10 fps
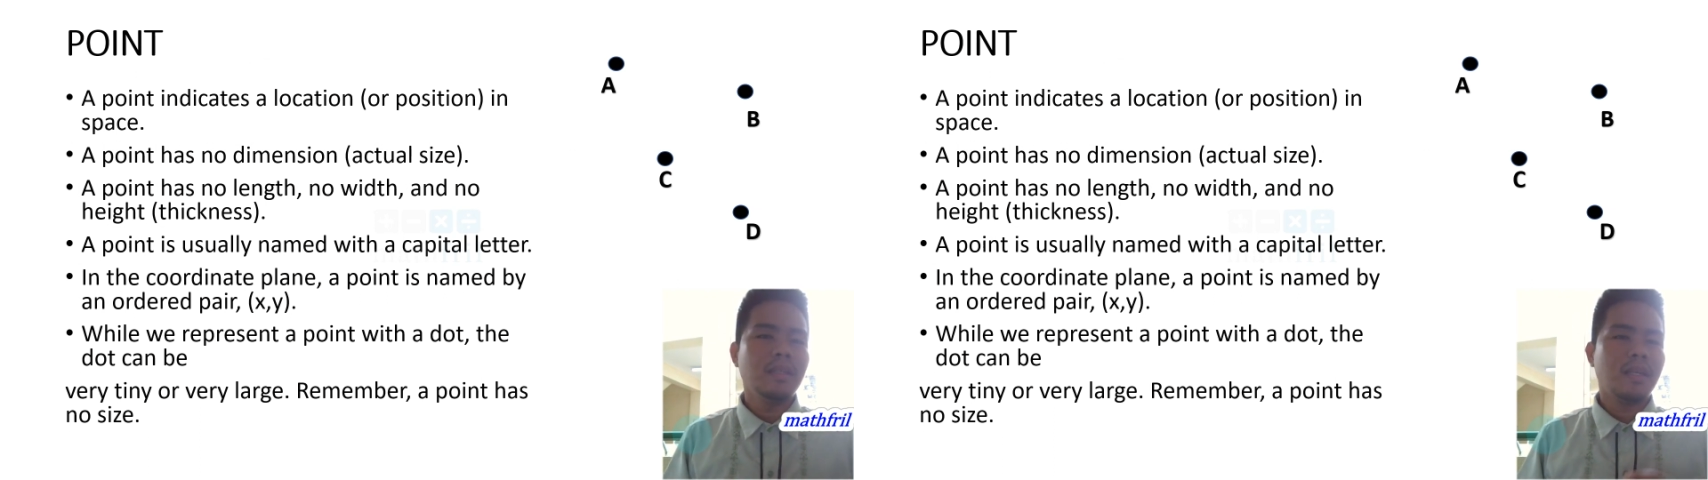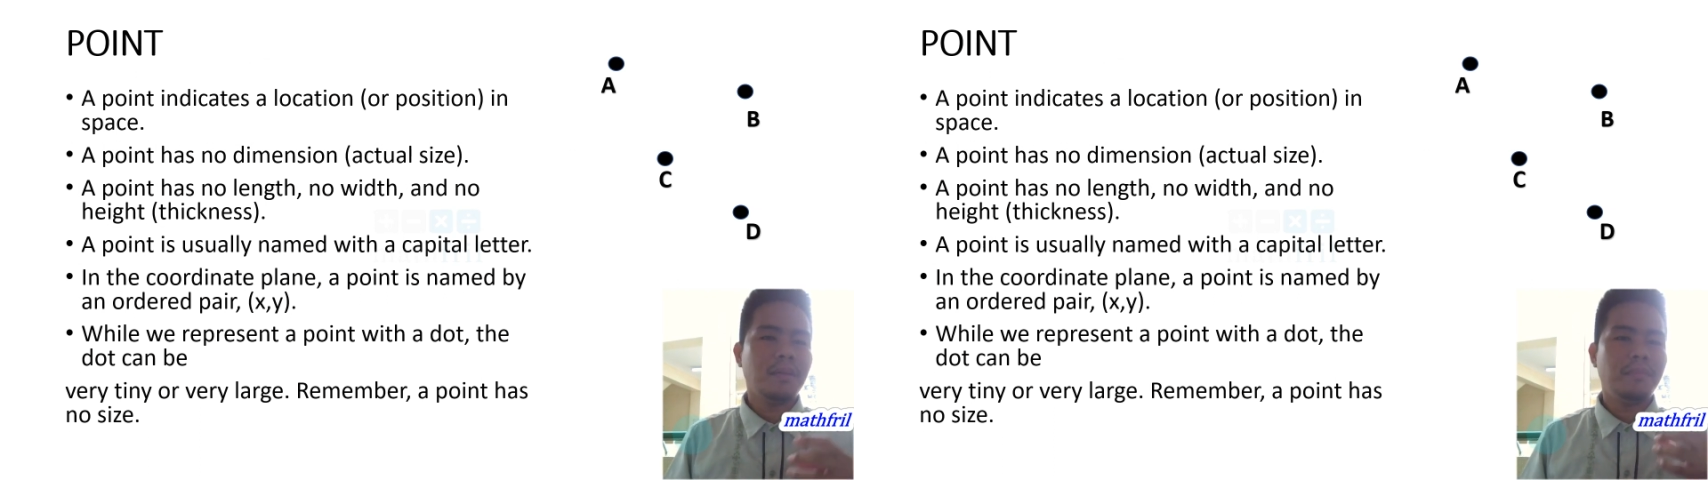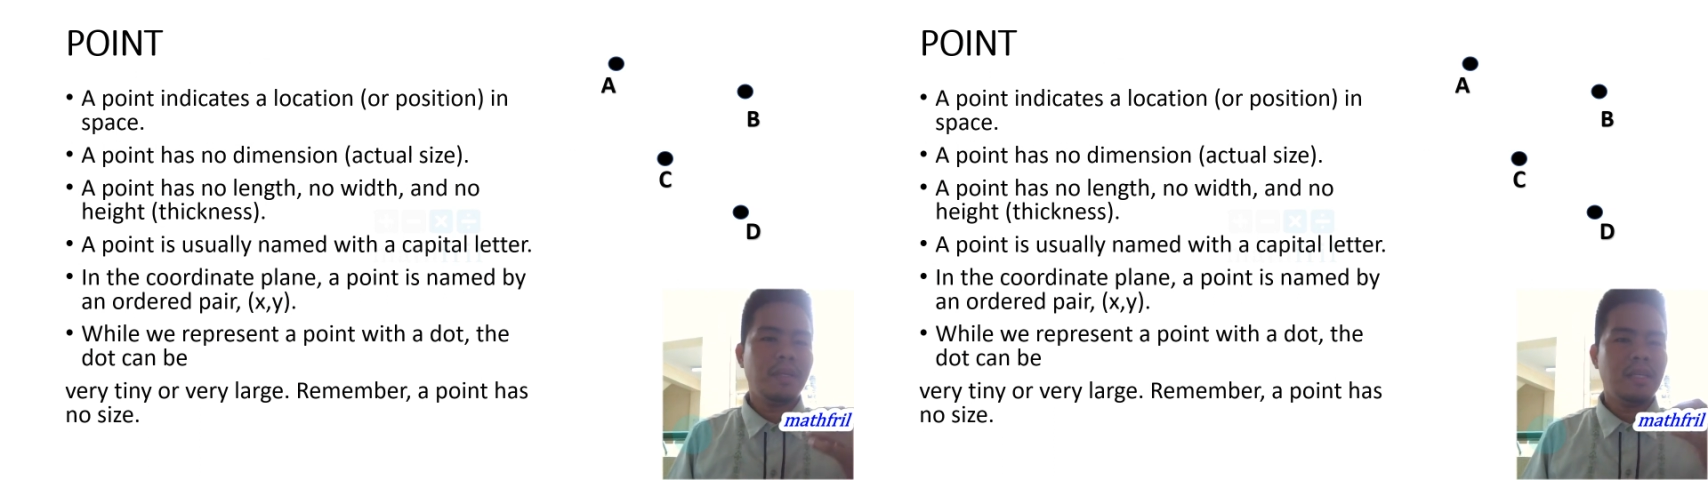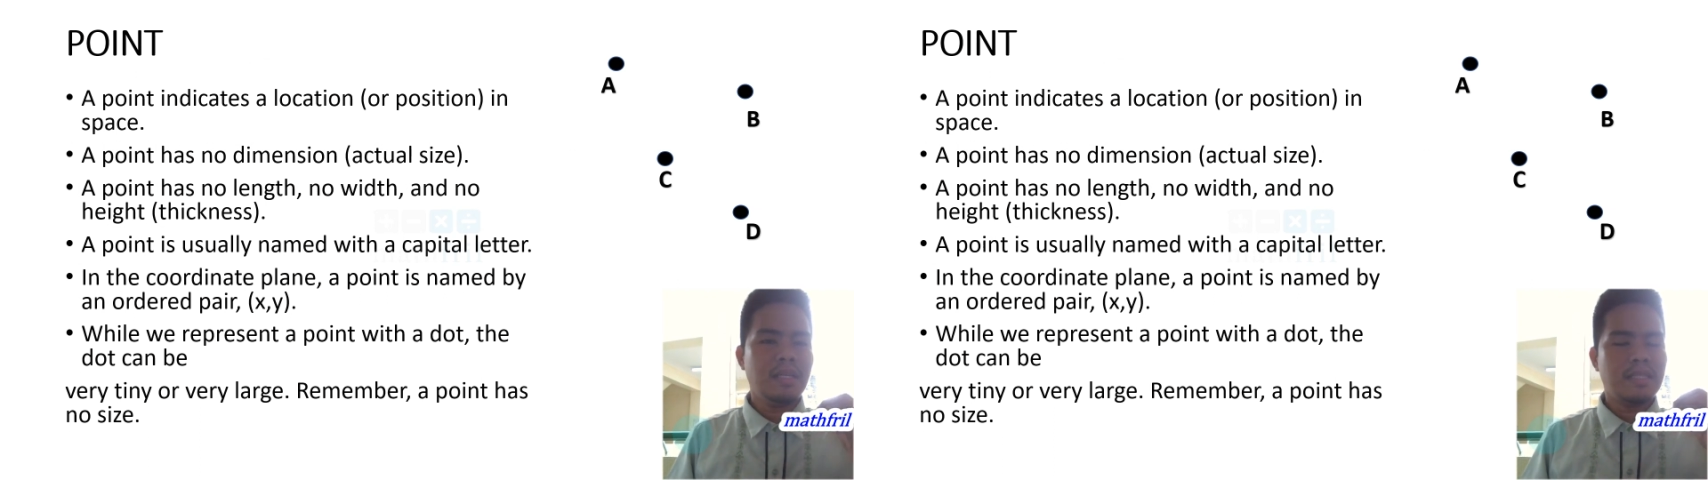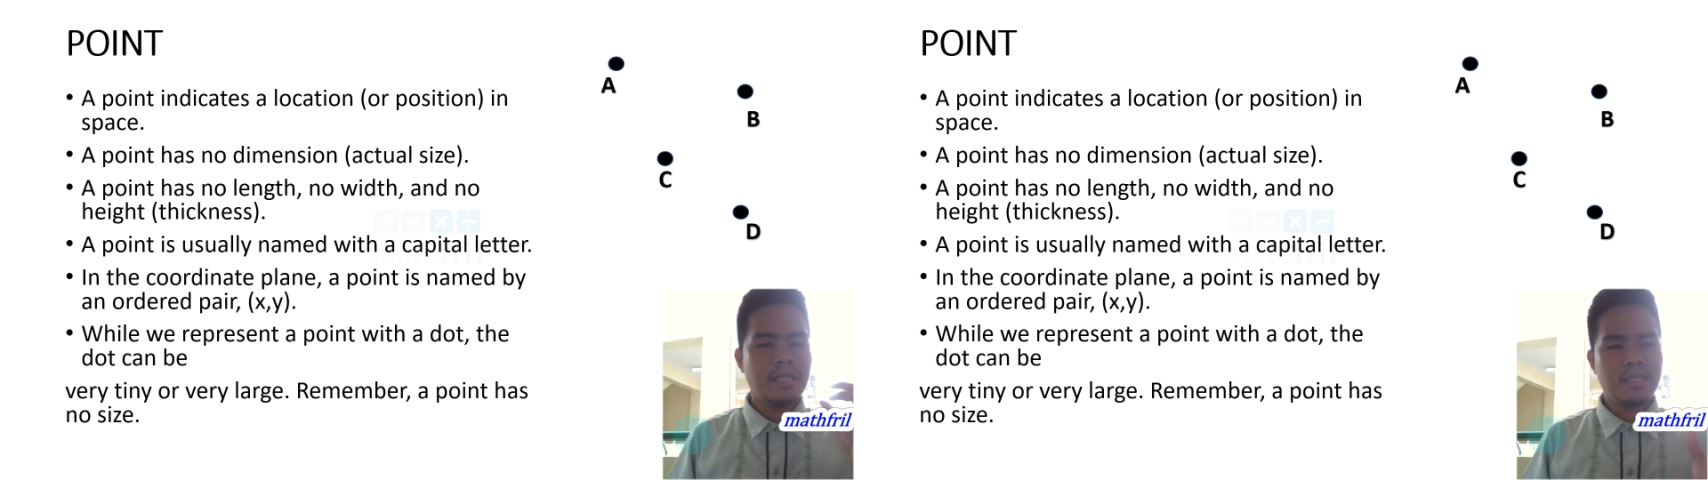Can
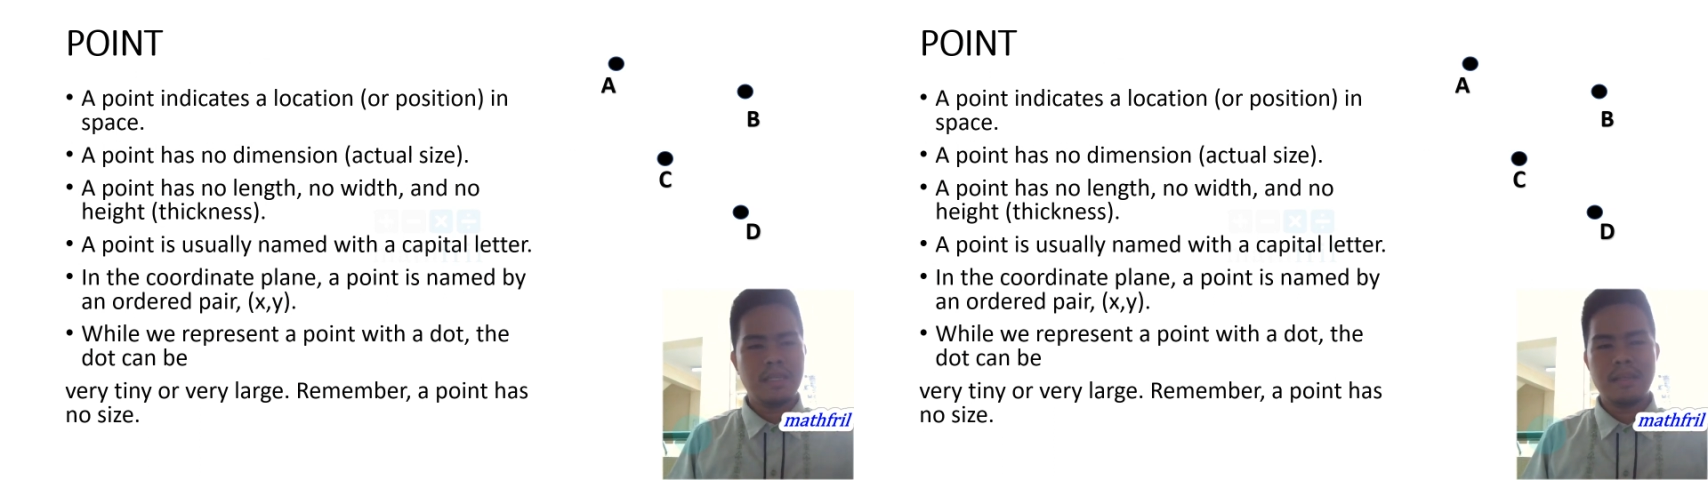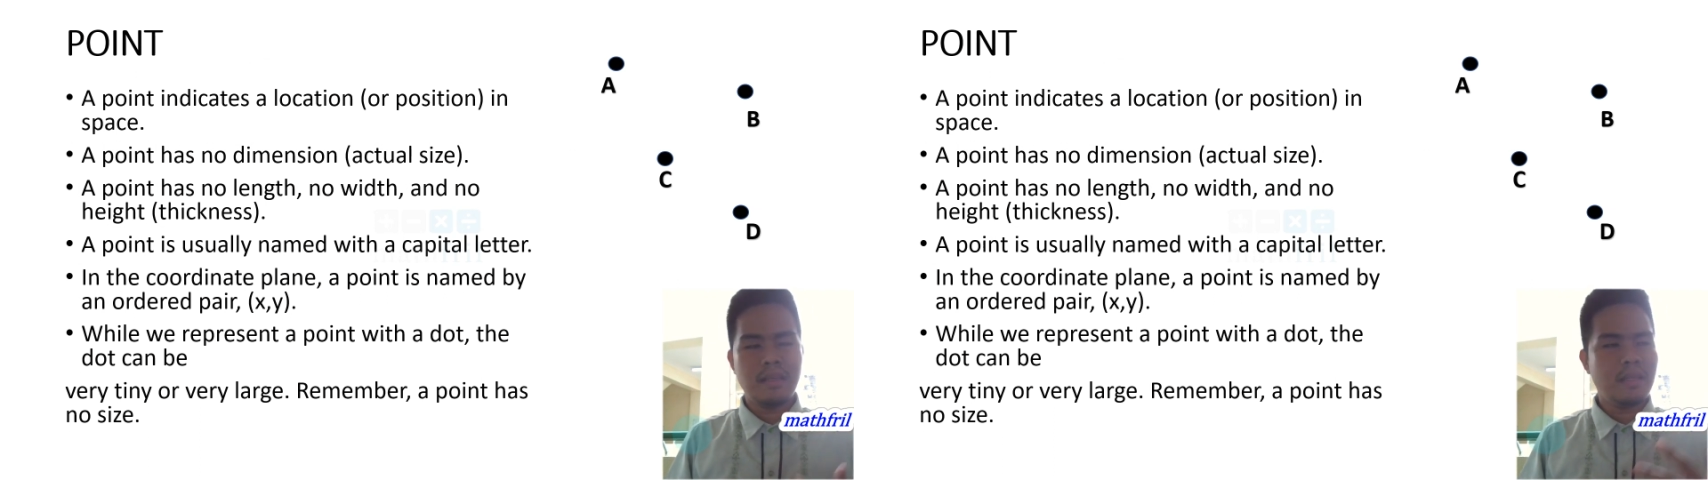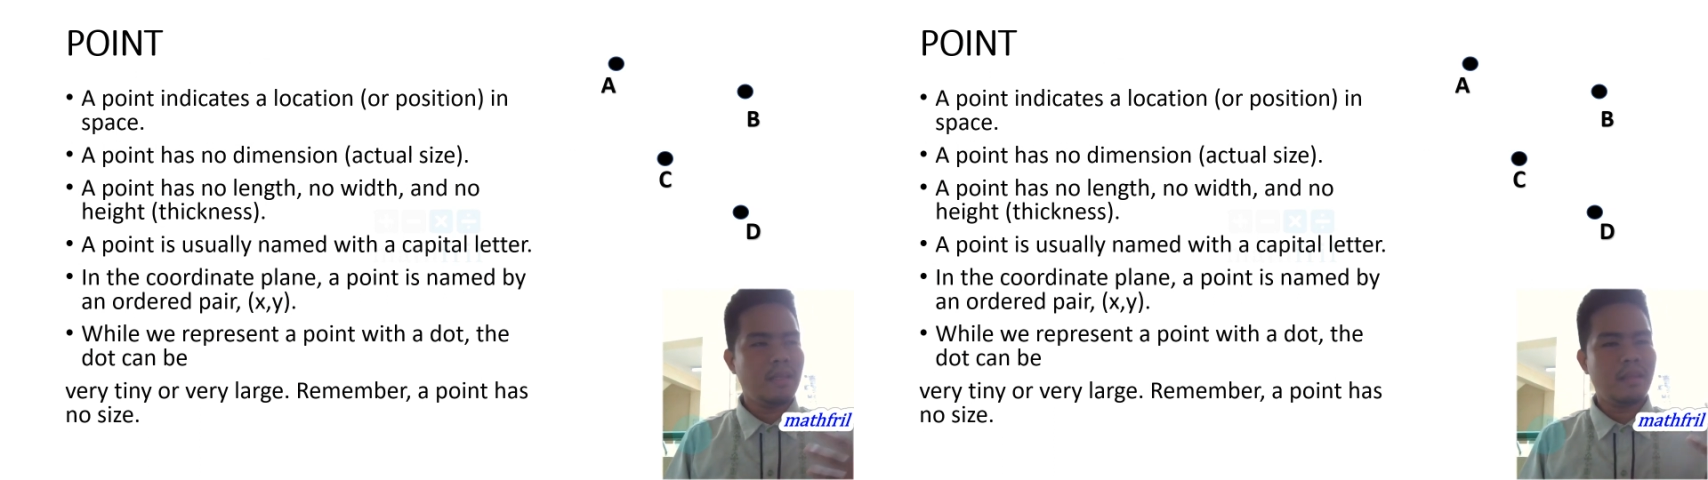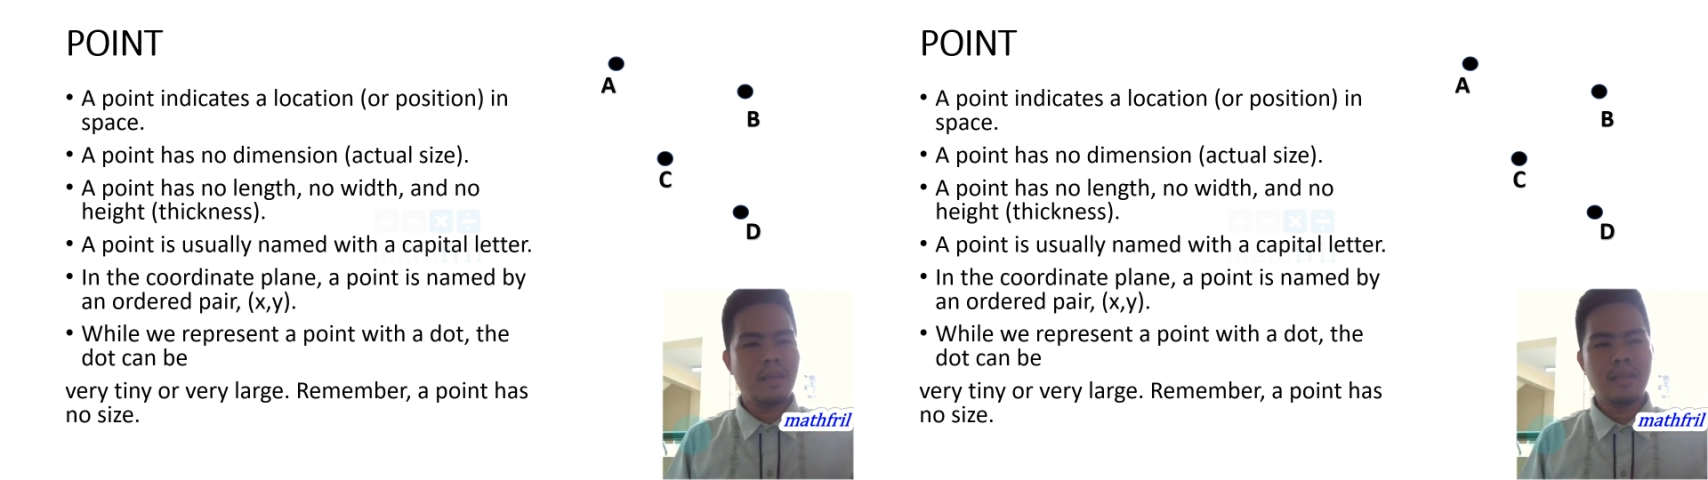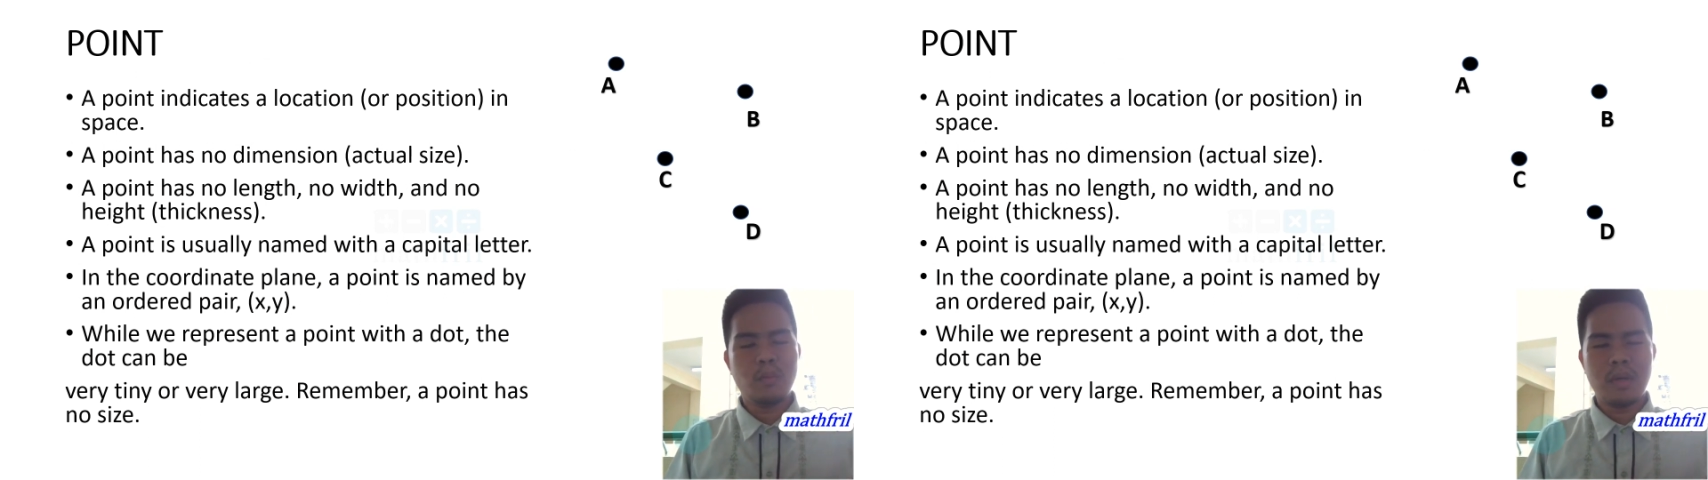be
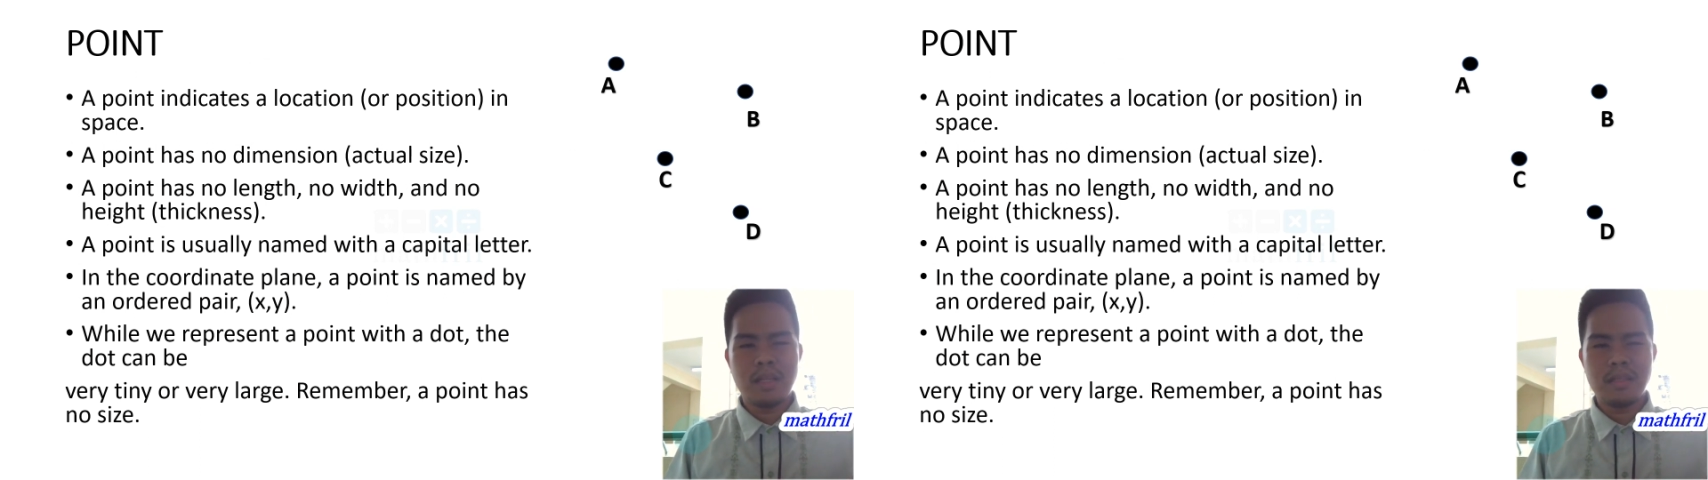anything that can